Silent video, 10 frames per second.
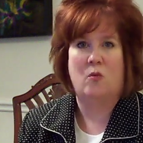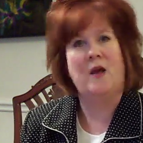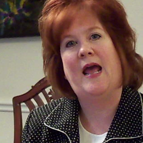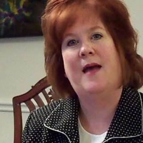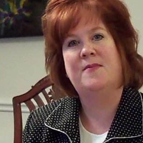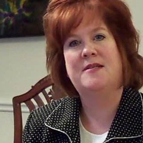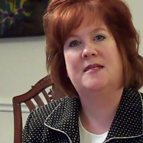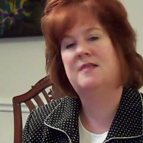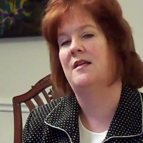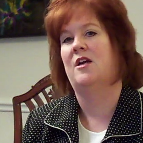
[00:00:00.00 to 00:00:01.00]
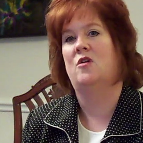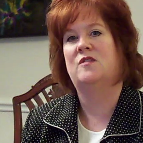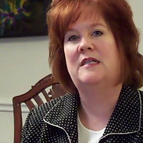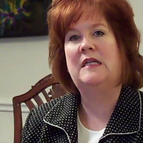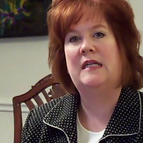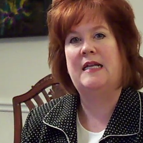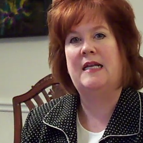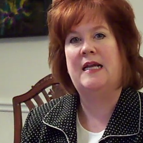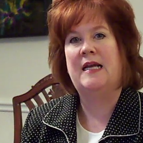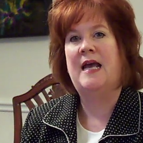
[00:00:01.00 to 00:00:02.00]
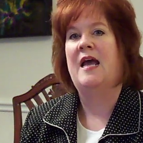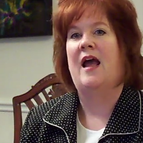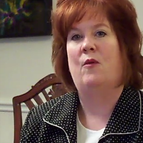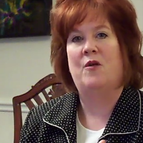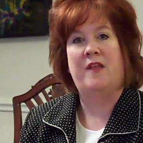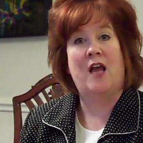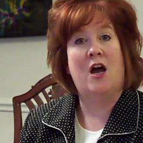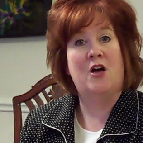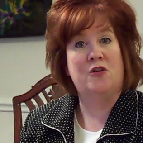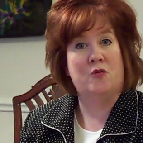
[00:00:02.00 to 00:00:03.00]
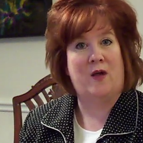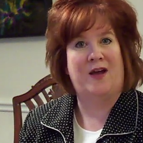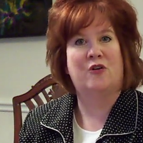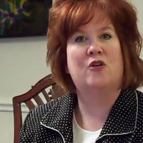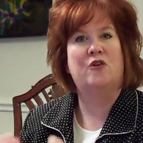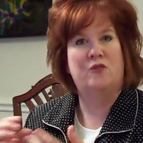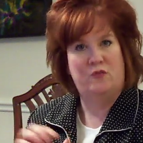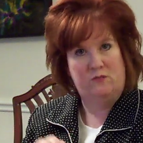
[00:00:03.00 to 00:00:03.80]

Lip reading: what happens is it goes into lending, and when the underwriter who